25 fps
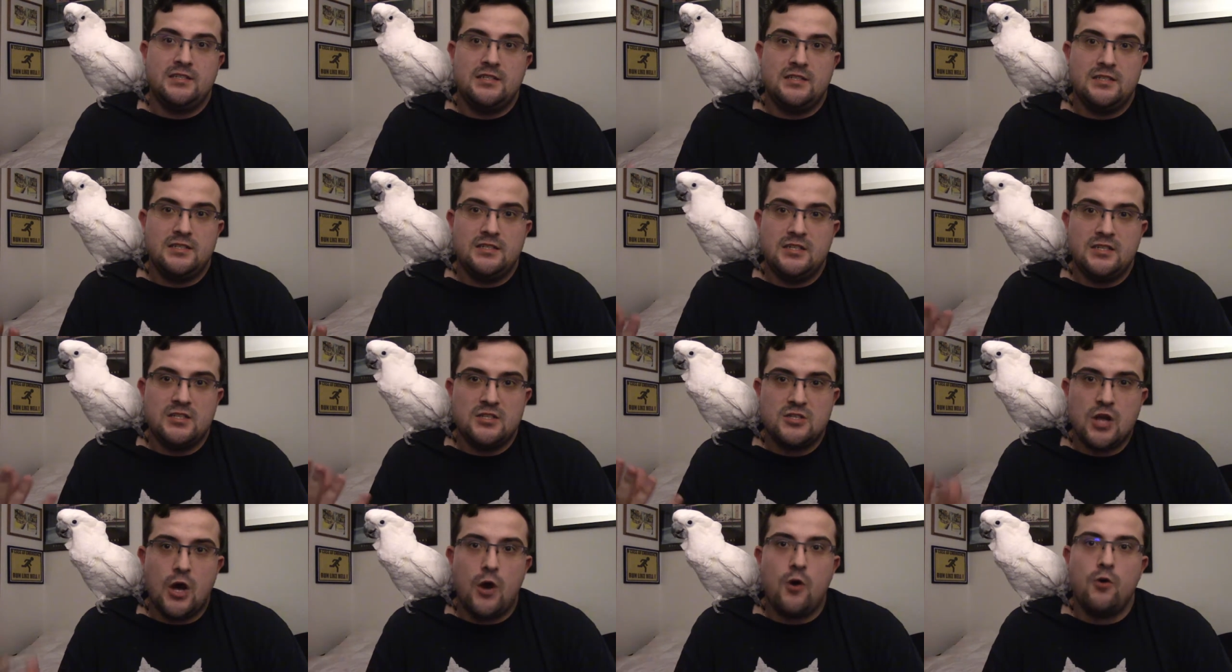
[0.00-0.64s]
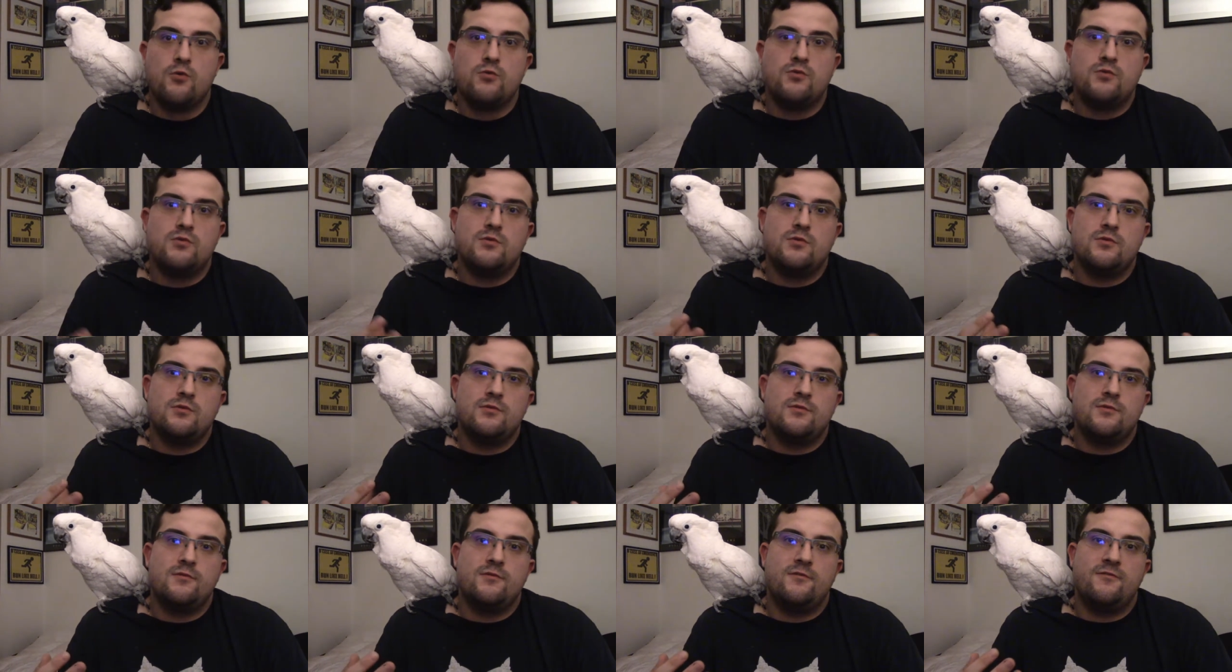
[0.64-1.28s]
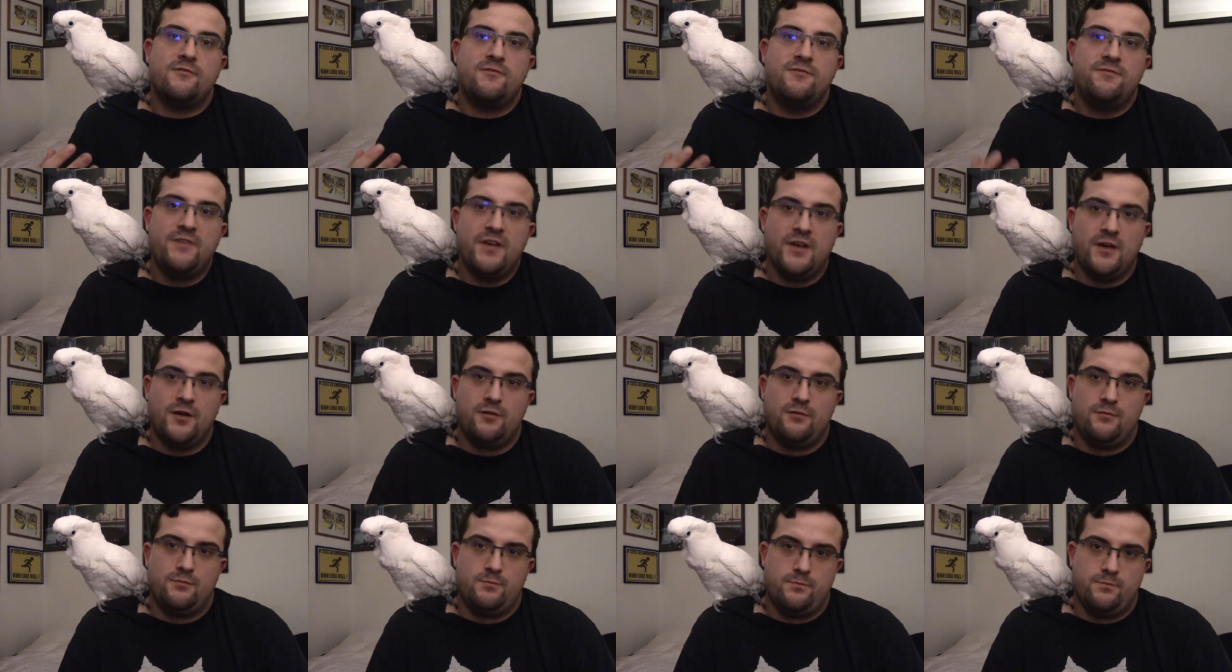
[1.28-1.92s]
you don't
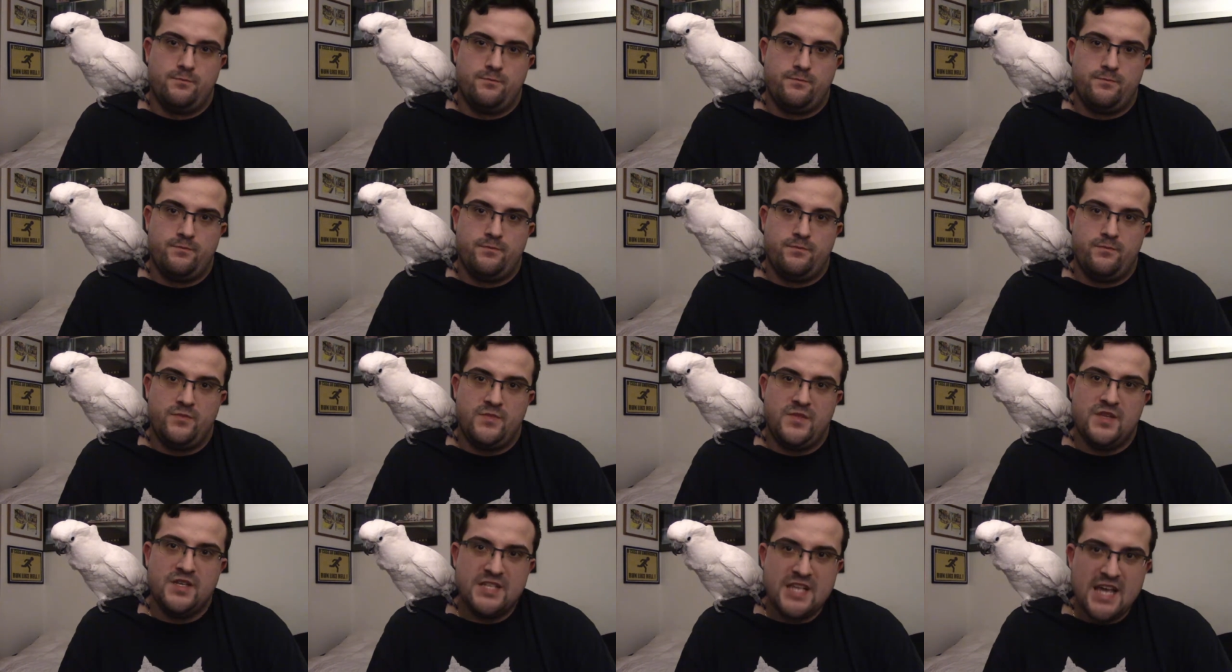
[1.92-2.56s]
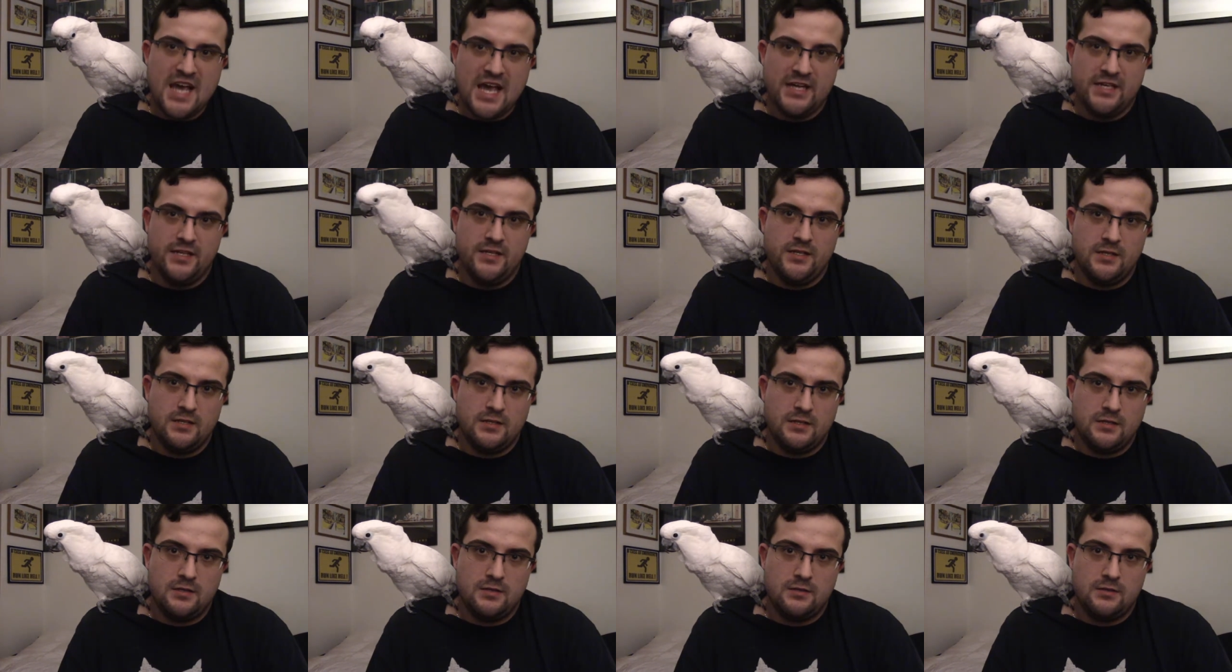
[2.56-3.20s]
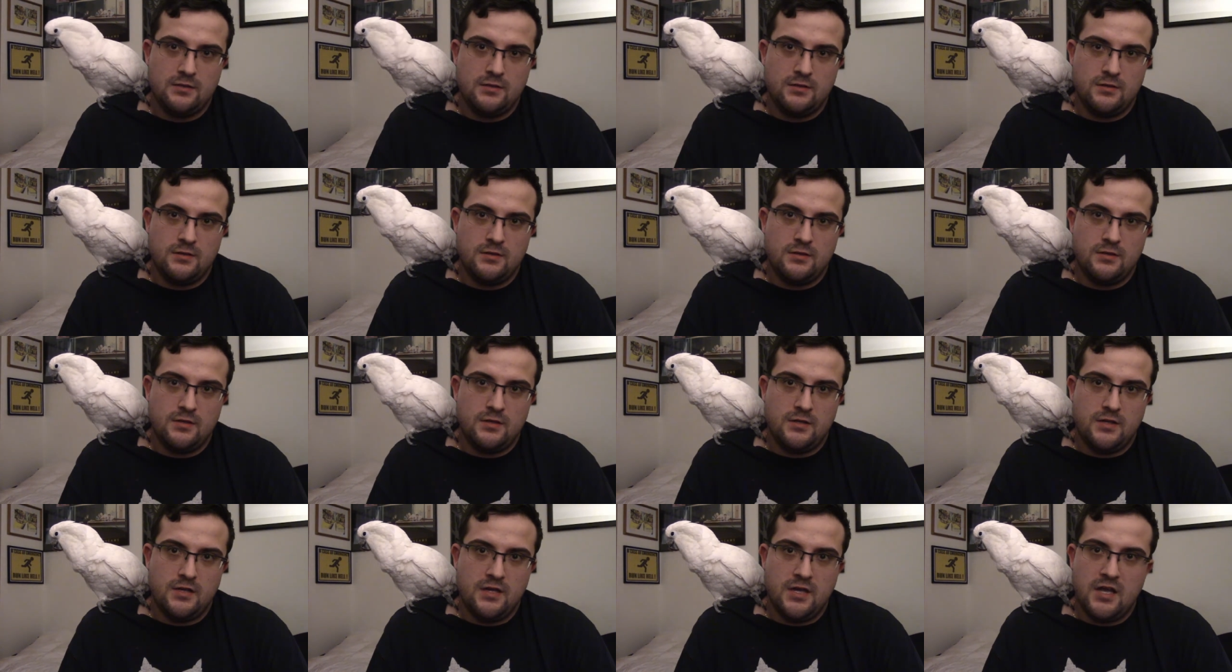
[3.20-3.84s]
film the dead.
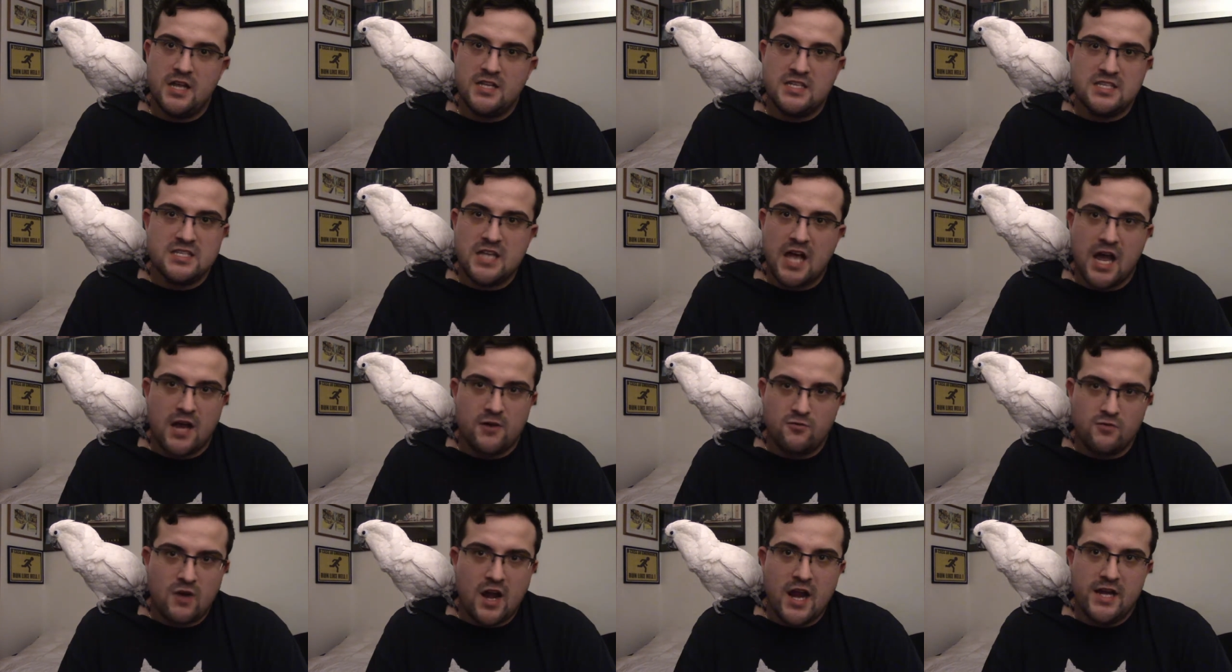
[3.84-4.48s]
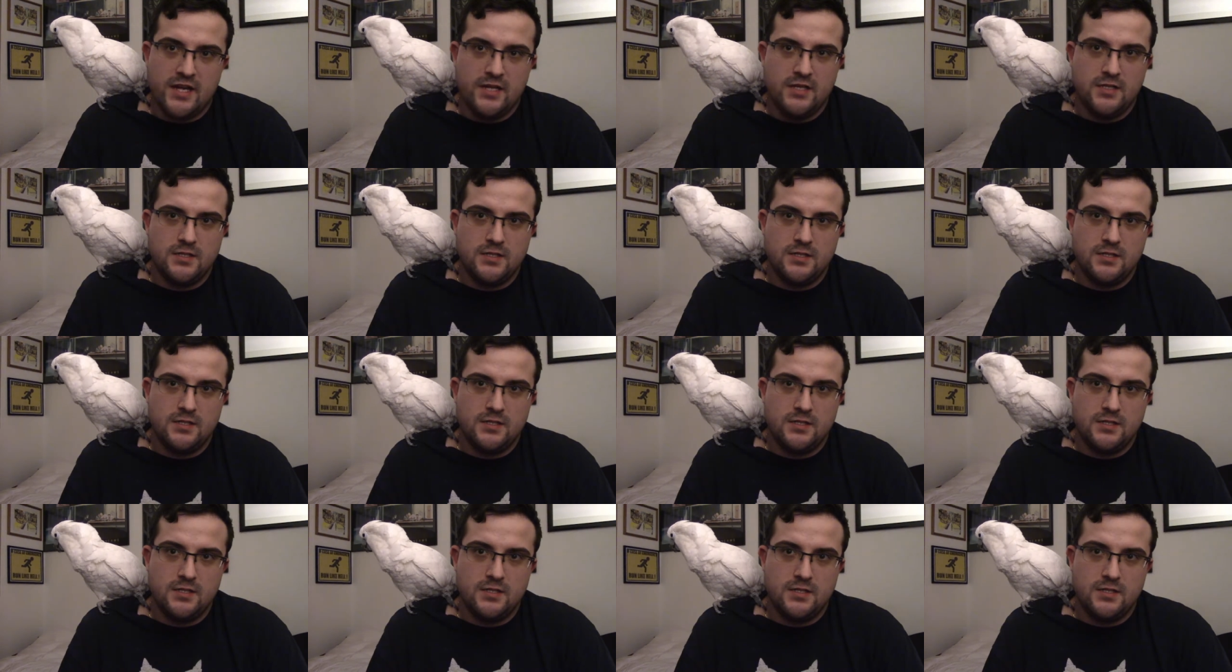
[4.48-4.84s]
It's not right.